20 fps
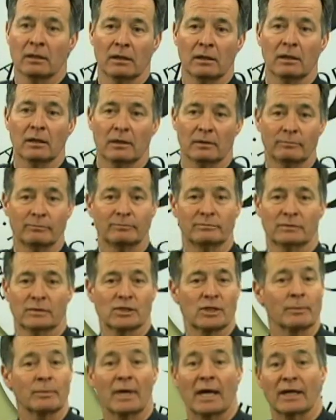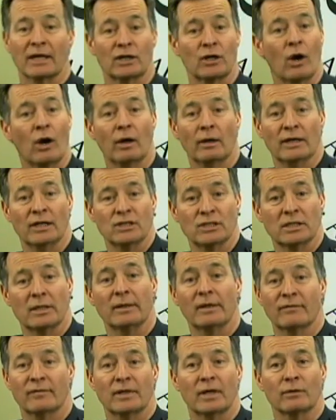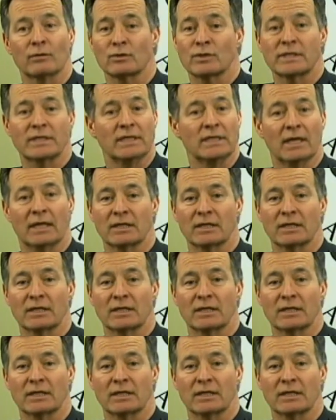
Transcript: uh, some kind of carnage in every other seat.